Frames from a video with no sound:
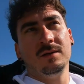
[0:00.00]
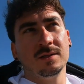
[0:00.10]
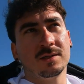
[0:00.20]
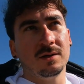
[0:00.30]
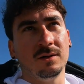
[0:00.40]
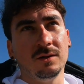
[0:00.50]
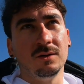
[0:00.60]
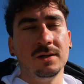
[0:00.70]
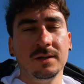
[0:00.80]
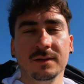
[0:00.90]

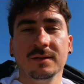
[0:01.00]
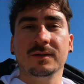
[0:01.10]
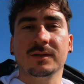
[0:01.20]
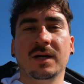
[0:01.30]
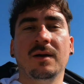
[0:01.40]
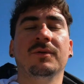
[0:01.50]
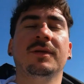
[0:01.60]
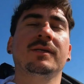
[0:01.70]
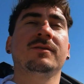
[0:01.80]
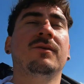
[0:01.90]
So there's a couple
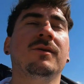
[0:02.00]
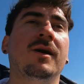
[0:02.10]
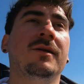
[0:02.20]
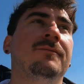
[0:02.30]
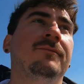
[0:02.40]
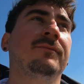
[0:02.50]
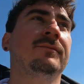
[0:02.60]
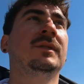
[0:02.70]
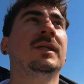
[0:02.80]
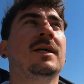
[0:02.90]
things going on.
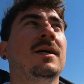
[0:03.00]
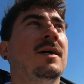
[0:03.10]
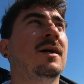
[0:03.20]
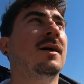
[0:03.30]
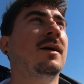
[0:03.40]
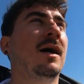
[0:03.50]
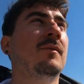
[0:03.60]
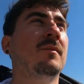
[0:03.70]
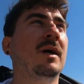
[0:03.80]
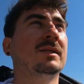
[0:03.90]

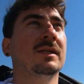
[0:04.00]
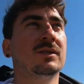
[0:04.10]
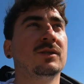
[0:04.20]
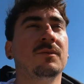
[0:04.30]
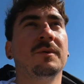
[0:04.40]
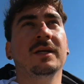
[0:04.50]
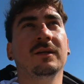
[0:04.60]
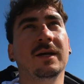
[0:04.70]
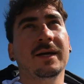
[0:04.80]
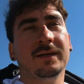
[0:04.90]
I'm about to get to
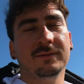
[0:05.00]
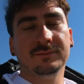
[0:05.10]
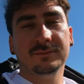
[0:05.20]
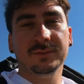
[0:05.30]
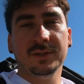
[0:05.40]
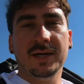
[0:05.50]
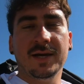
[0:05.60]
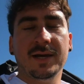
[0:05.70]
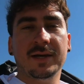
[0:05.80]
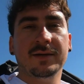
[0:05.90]
Chipeta Lake,
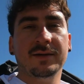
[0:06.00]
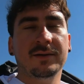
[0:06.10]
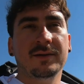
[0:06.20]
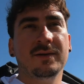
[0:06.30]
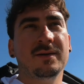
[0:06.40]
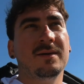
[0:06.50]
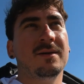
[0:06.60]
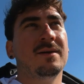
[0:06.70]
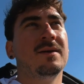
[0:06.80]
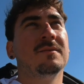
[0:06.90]
and
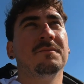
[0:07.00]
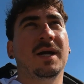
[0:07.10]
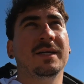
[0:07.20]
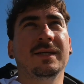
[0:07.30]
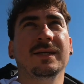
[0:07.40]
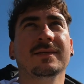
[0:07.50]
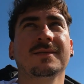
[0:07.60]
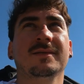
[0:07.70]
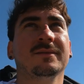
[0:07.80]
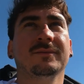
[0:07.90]
my
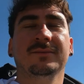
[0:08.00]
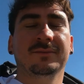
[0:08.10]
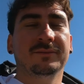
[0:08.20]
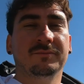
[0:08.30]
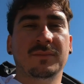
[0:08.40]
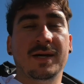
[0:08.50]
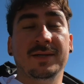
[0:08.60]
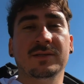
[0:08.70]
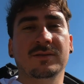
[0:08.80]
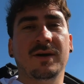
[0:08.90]
knees
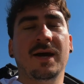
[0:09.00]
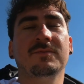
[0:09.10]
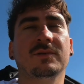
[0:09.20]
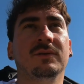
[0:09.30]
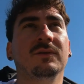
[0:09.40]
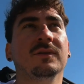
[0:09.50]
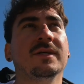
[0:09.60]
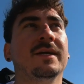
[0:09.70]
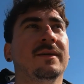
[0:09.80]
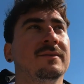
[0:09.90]
are
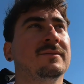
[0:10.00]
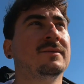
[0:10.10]
absolutely